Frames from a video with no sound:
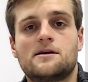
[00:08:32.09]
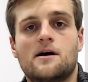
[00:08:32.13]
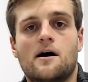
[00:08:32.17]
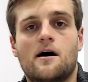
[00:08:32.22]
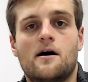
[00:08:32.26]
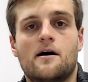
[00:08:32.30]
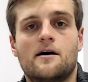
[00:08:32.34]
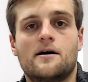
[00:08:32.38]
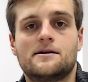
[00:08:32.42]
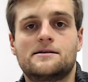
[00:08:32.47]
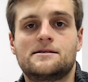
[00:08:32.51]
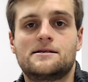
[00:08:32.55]

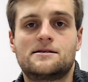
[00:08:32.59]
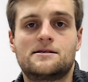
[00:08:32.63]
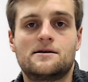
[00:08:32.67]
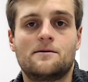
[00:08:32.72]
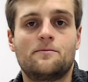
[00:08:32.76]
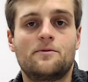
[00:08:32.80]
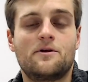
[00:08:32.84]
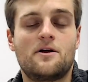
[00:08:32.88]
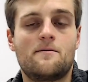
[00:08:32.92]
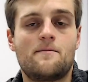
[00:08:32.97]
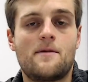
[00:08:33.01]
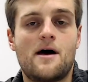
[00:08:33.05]
Uh, it's
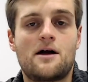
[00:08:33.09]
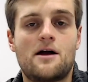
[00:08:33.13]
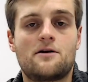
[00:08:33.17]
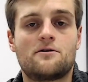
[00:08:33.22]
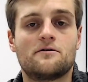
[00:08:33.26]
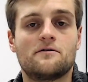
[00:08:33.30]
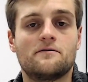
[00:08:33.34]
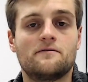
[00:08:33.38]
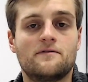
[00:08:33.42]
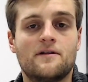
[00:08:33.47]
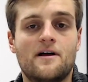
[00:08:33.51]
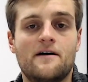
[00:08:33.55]
simply a matter
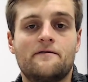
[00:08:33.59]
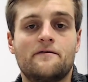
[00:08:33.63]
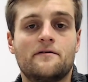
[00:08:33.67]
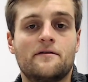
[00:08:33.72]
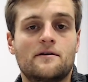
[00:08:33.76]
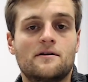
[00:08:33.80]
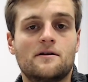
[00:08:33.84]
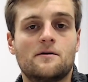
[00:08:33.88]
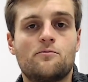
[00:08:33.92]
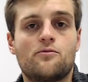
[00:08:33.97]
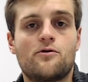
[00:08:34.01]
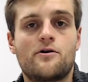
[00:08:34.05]
of leveling
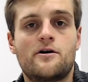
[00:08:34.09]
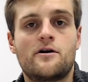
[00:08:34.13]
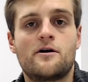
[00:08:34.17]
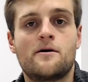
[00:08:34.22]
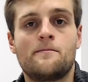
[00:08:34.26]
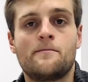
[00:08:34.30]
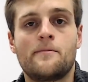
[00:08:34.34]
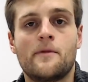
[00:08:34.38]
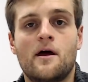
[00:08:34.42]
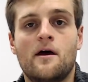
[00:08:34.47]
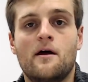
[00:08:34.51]
the printer,